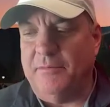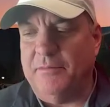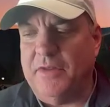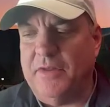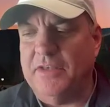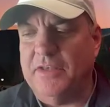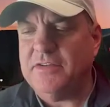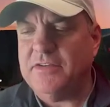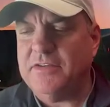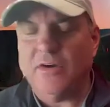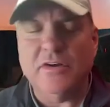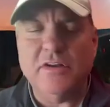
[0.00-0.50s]

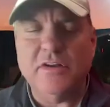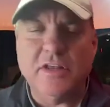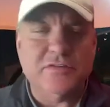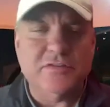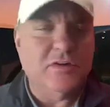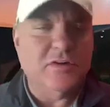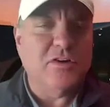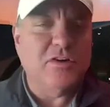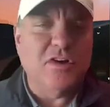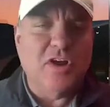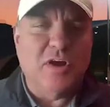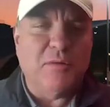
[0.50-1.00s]
Is
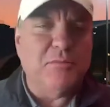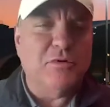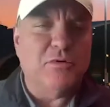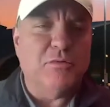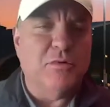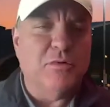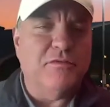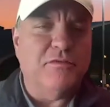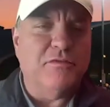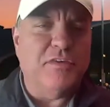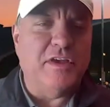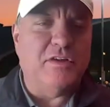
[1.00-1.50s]
there a number
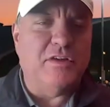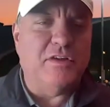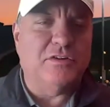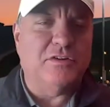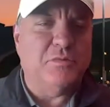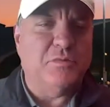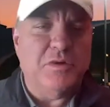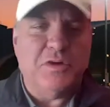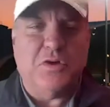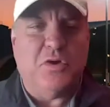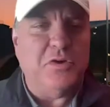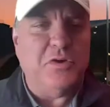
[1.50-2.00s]
reveal? Do
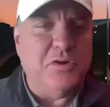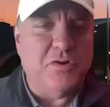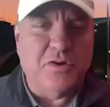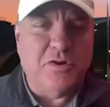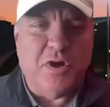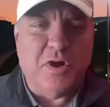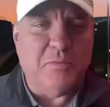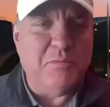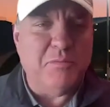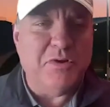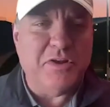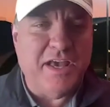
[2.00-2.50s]
we know your
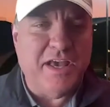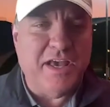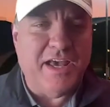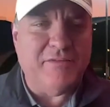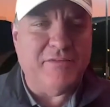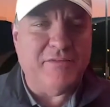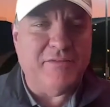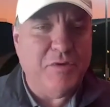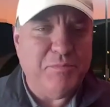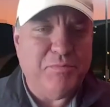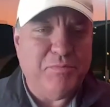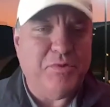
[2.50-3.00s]
number yet?
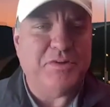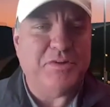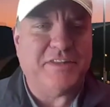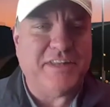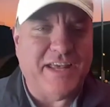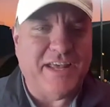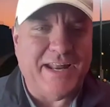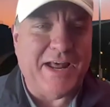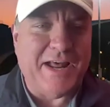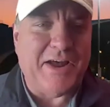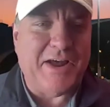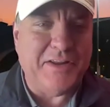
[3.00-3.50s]
Have we put
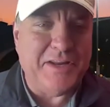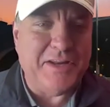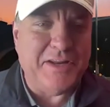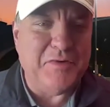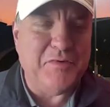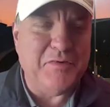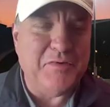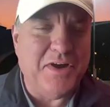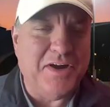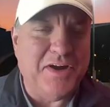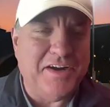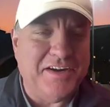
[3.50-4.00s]
that out
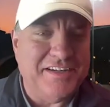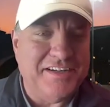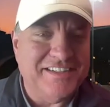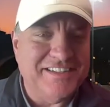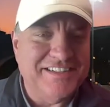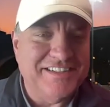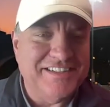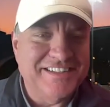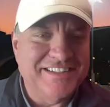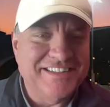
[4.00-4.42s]
anywhere?